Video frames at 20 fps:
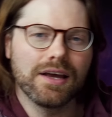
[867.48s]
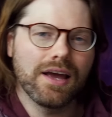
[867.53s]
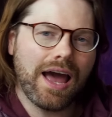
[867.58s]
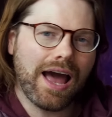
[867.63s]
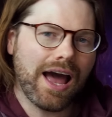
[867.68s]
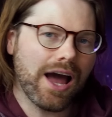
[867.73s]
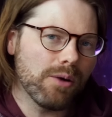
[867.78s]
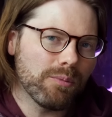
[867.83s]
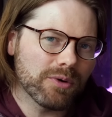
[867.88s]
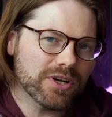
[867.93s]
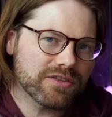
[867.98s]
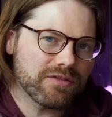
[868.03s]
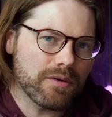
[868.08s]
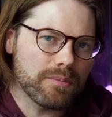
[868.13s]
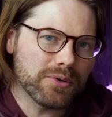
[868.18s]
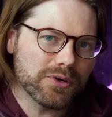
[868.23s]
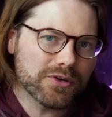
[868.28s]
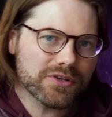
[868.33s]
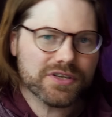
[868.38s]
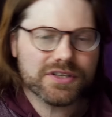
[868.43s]
How much of a
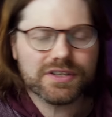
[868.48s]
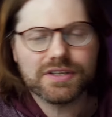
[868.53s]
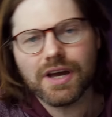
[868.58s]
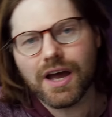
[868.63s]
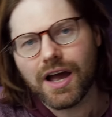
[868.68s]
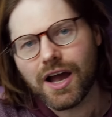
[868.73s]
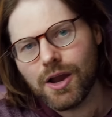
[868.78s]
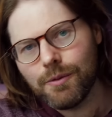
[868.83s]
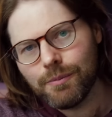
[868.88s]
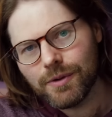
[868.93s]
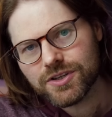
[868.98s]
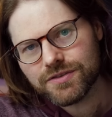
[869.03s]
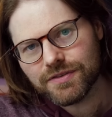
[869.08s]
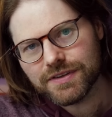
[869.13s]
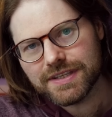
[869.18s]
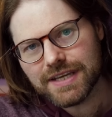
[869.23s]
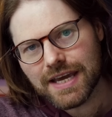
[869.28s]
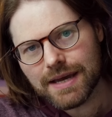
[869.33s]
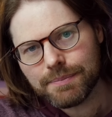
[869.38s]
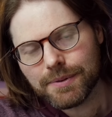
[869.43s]
boost, how much of a
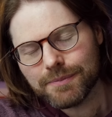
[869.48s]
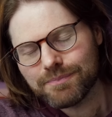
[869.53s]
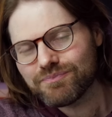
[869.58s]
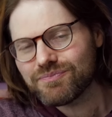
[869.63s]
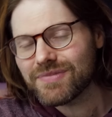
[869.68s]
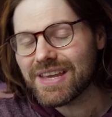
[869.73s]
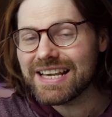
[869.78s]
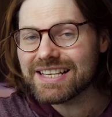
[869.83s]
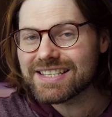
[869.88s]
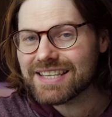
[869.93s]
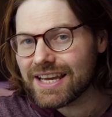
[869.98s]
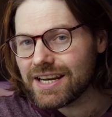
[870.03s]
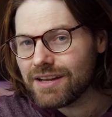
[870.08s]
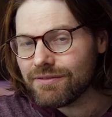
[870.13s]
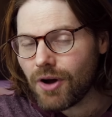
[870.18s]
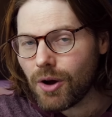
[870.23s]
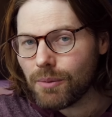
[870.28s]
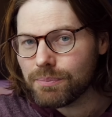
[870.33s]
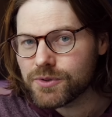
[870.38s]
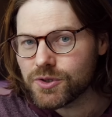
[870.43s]
dip, is kind of
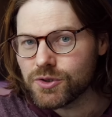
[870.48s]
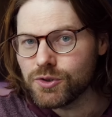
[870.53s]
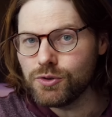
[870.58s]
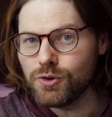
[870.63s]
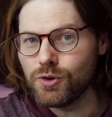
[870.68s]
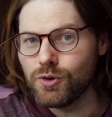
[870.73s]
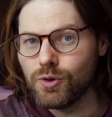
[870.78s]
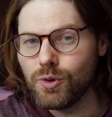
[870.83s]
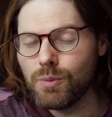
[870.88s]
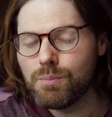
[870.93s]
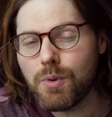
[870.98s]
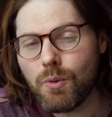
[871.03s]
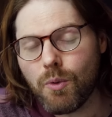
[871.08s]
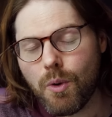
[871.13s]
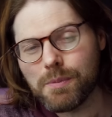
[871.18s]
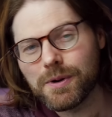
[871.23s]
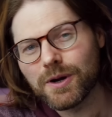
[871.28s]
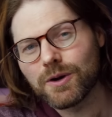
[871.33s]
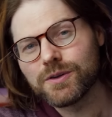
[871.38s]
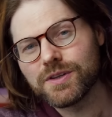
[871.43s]
up to you, but
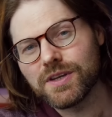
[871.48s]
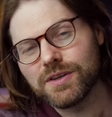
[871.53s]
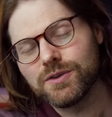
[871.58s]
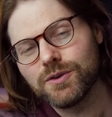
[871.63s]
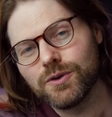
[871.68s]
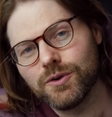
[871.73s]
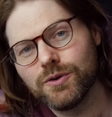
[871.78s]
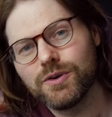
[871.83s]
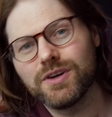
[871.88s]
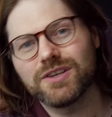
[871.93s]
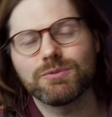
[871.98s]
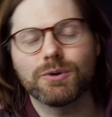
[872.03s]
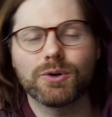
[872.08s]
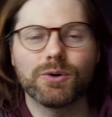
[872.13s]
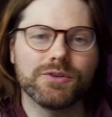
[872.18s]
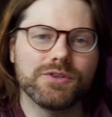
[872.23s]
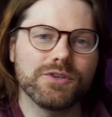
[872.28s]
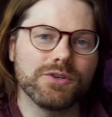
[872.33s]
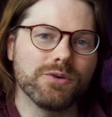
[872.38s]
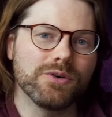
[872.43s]
what we're going to do is we're
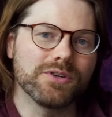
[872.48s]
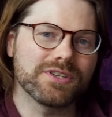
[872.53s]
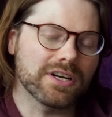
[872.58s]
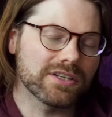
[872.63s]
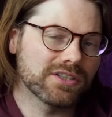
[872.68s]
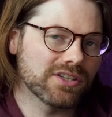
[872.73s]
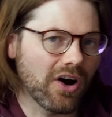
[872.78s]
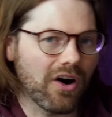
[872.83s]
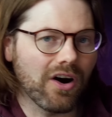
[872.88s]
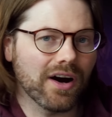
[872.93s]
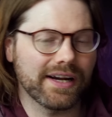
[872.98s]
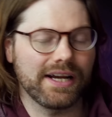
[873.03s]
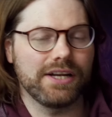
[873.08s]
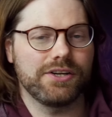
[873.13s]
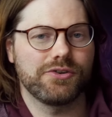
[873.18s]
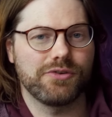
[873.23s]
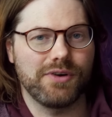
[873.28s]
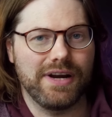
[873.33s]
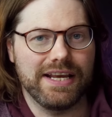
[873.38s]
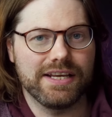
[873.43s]
going to use a target
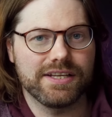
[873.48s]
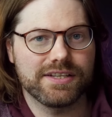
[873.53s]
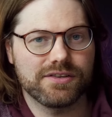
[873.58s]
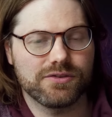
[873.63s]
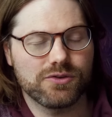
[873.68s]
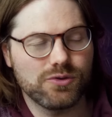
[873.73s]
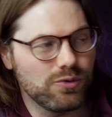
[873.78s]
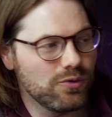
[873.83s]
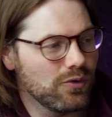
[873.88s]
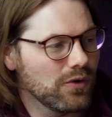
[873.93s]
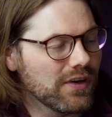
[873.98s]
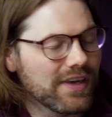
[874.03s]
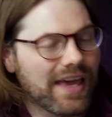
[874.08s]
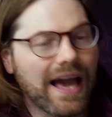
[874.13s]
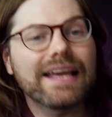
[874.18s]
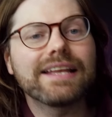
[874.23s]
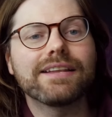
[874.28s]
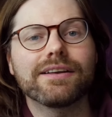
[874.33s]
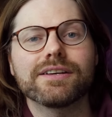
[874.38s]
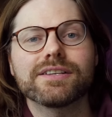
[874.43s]
trace to
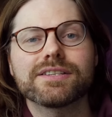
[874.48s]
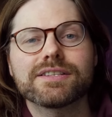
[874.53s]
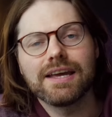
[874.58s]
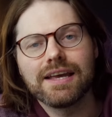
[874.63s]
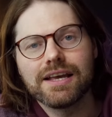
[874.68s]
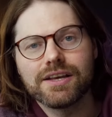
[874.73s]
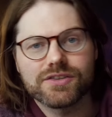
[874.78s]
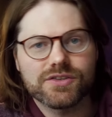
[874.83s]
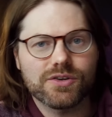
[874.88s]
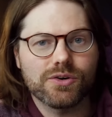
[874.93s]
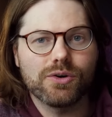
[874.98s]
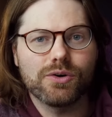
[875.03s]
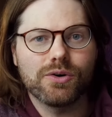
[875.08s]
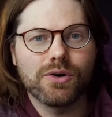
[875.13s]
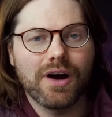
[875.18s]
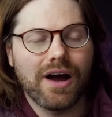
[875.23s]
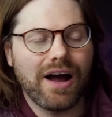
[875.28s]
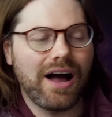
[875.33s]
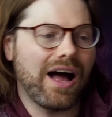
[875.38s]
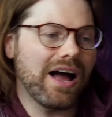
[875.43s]
guide us.
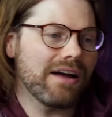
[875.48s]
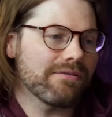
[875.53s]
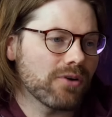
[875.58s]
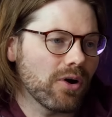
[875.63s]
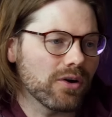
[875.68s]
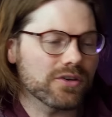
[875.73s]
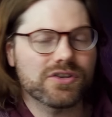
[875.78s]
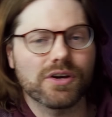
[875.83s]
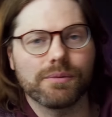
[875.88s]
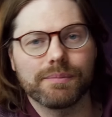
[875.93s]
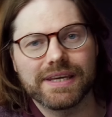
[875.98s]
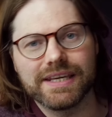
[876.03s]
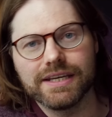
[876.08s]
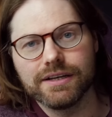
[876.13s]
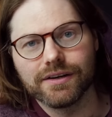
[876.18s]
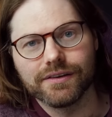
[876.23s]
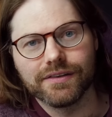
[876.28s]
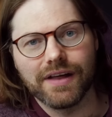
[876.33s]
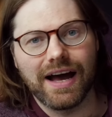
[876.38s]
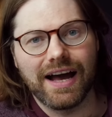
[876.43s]
So I've got some
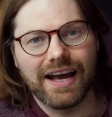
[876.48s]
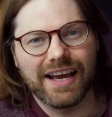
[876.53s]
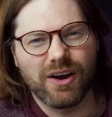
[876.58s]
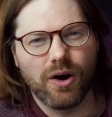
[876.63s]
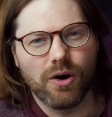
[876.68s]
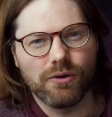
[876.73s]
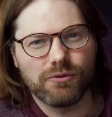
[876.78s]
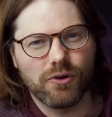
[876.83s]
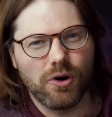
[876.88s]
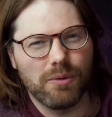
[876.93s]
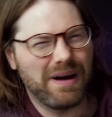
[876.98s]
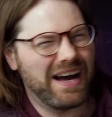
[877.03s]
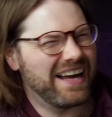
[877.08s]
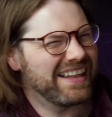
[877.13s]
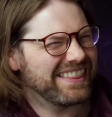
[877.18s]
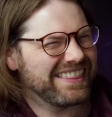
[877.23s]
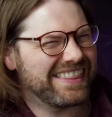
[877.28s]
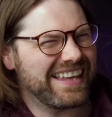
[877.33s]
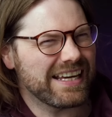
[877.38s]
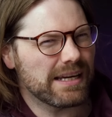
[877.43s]
here that I got from, I
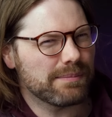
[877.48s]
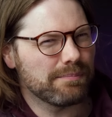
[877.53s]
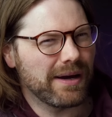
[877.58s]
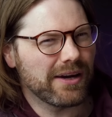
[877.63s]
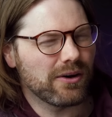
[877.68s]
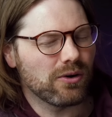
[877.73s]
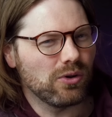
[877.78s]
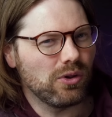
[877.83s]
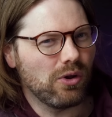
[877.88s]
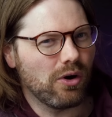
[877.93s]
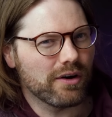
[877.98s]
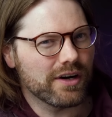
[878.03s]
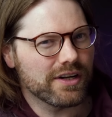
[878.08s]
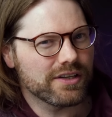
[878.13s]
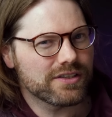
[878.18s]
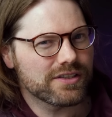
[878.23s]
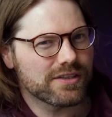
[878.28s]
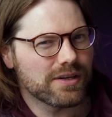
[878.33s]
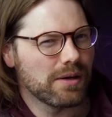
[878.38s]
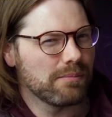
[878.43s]
think, Michael
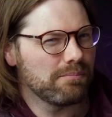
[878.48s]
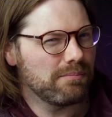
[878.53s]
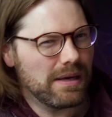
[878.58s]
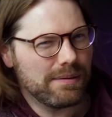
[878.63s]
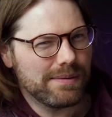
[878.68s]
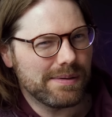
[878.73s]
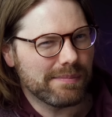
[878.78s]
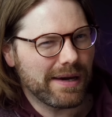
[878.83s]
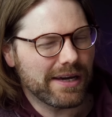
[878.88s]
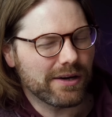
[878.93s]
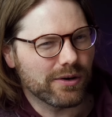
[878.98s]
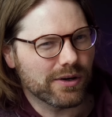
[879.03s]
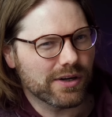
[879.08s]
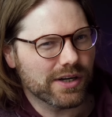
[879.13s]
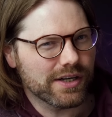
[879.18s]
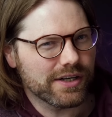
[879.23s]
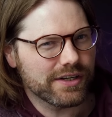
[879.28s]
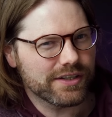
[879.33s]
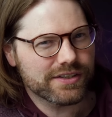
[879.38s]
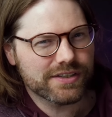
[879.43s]
Lawrence, maybe Michael
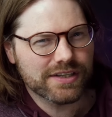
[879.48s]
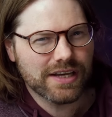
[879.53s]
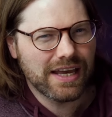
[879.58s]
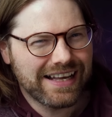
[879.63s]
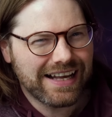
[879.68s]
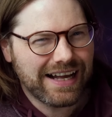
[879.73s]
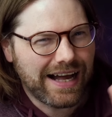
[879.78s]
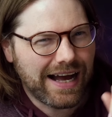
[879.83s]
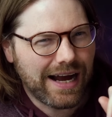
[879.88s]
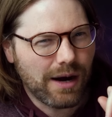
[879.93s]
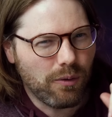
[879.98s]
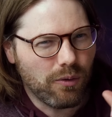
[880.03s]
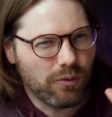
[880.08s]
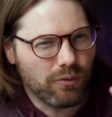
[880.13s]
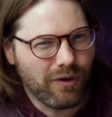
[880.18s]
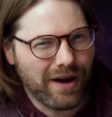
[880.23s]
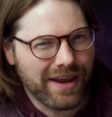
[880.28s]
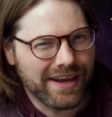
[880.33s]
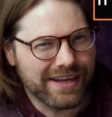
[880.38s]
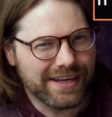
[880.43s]
Curtis. I will
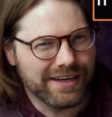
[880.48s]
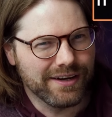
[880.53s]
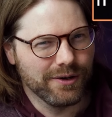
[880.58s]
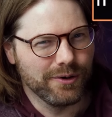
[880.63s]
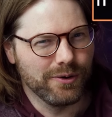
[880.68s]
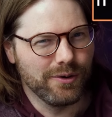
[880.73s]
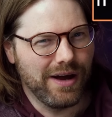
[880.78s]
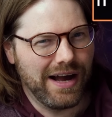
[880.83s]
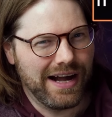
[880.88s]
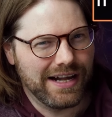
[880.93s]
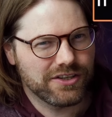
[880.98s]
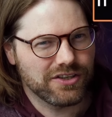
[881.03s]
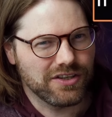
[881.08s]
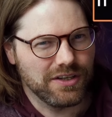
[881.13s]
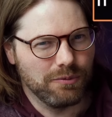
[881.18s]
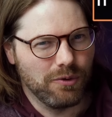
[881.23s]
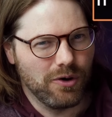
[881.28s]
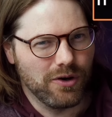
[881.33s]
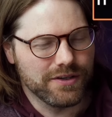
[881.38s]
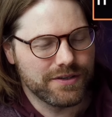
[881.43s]
write here who it actually
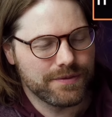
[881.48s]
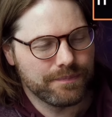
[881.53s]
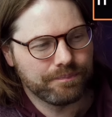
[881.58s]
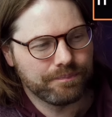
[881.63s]
was.